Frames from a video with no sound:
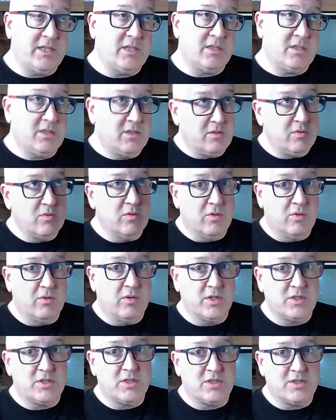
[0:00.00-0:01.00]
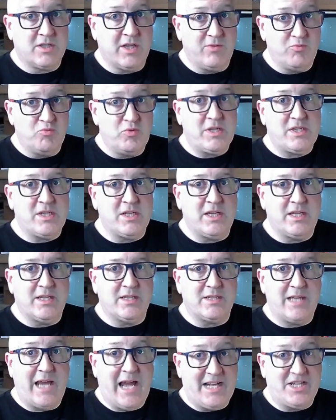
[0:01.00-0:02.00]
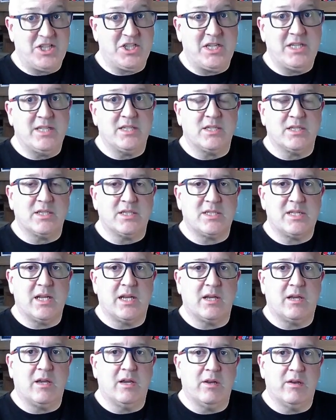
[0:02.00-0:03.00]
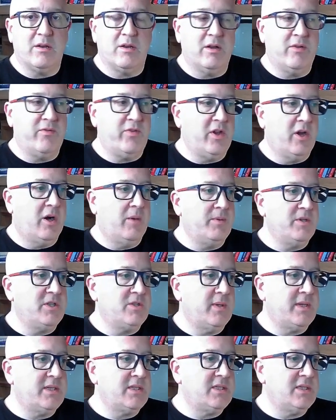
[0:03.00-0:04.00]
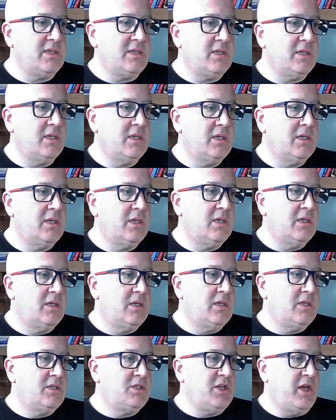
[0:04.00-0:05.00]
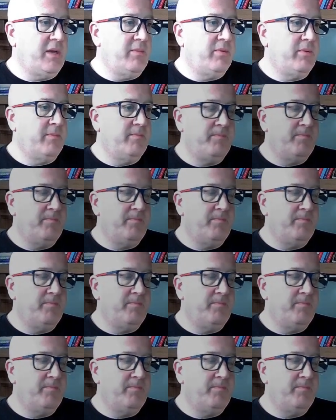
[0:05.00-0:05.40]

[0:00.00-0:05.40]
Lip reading: into, or I should say written into, etched into the silicon of the RP20 chip.